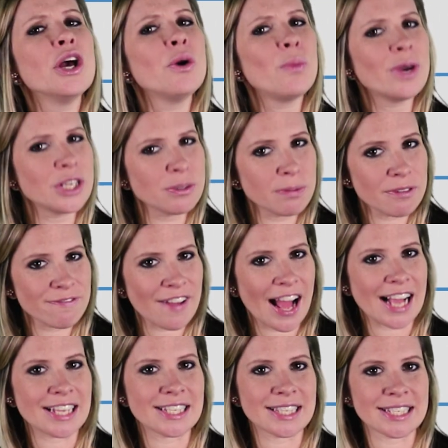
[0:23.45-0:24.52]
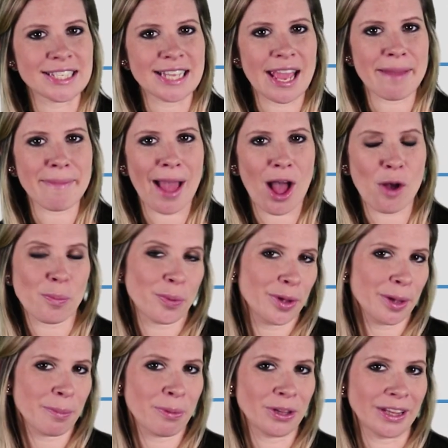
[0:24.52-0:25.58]
which provides the same
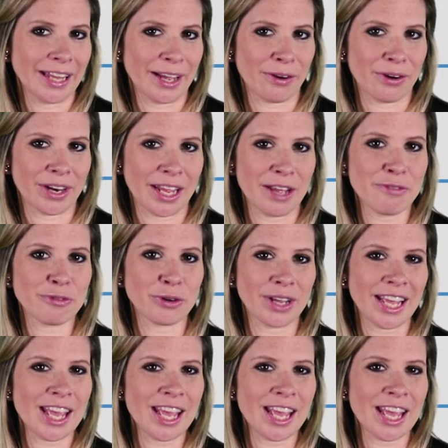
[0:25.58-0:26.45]
output polarity for